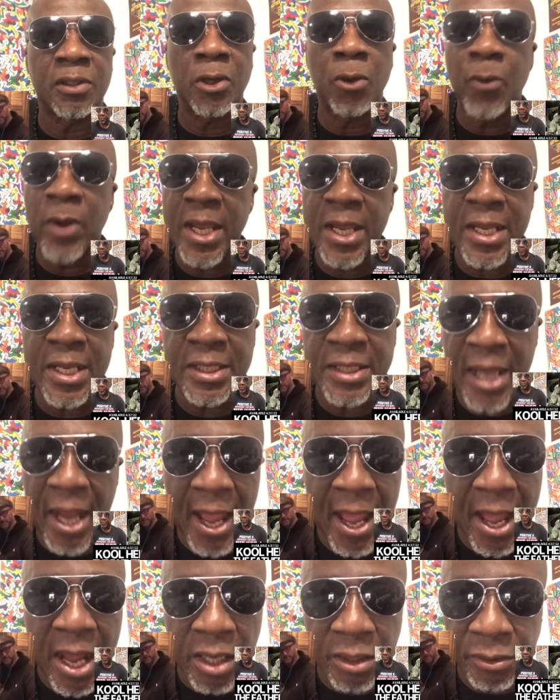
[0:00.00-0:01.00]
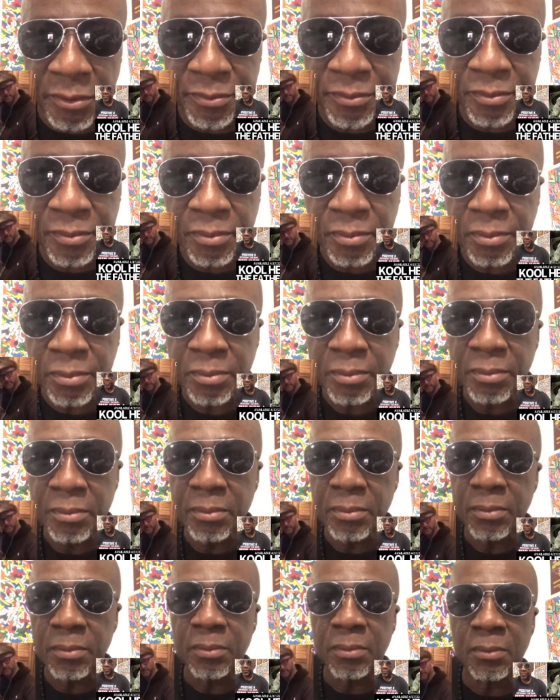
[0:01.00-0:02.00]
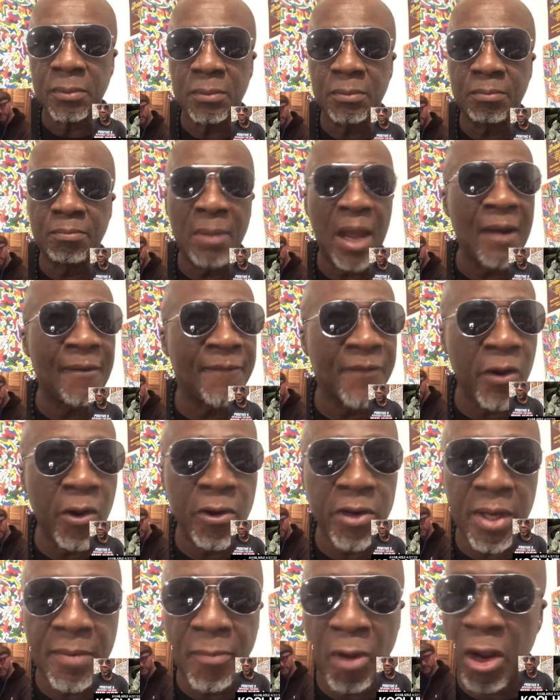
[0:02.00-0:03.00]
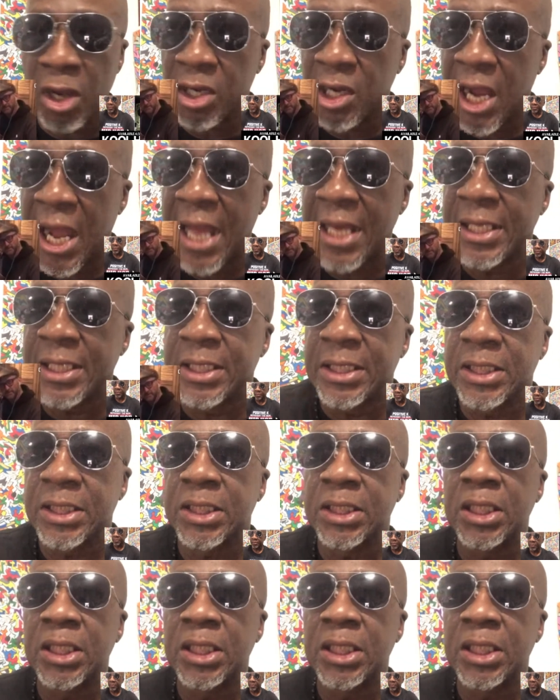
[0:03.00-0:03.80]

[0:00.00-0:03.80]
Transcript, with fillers: Queens, how? Mount Vernon, Mark Collins.